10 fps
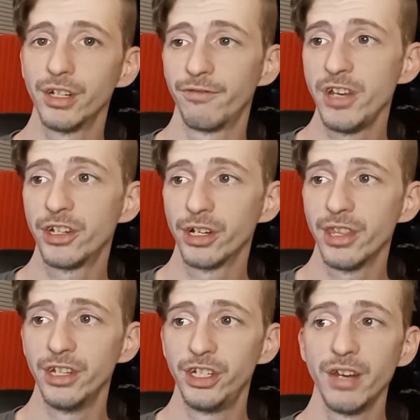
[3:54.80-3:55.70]
featured in
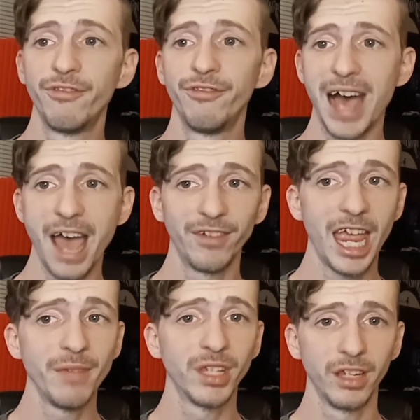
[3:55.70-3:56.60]
the Gen 5
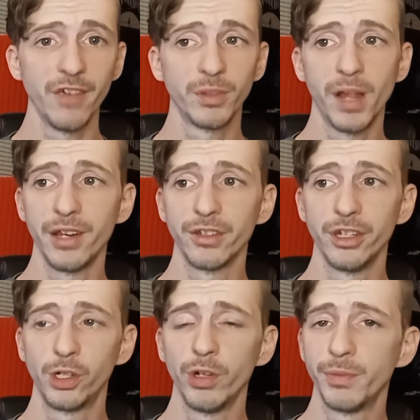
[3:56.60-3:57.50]
games and gives players the
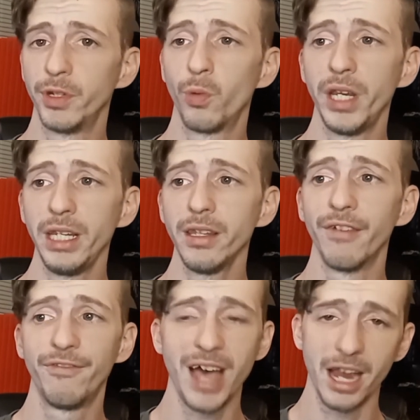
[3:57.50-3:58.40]
choice between the
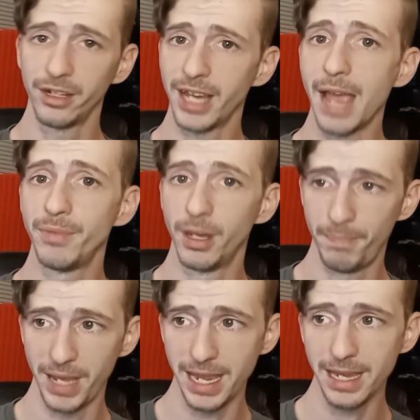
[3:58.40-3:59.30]
Fire-type
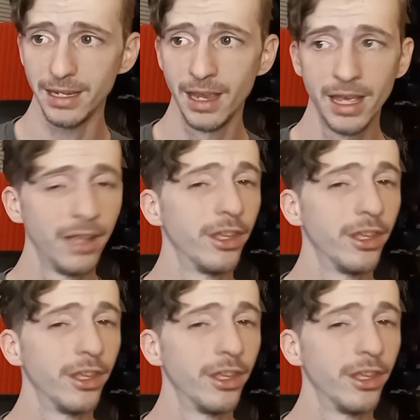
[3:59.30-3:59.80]
Tepig, the